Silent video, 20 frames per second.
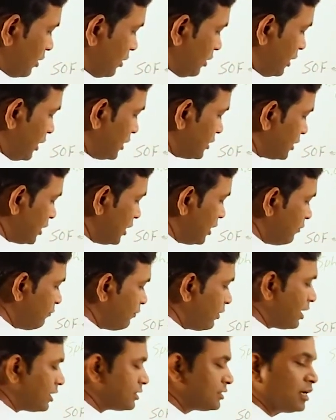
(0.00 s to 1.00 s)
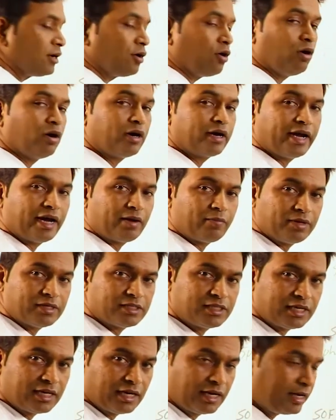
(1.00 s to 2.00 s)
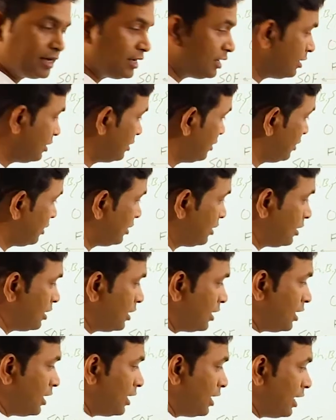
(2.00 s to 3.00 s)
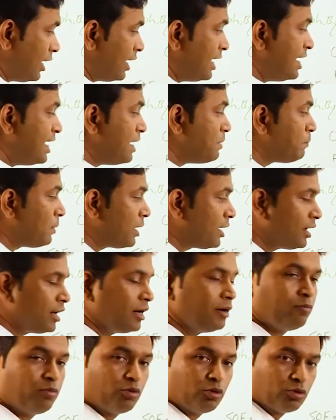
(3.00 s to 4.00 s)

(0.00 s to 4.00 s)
These inferior nasal concave are basically independent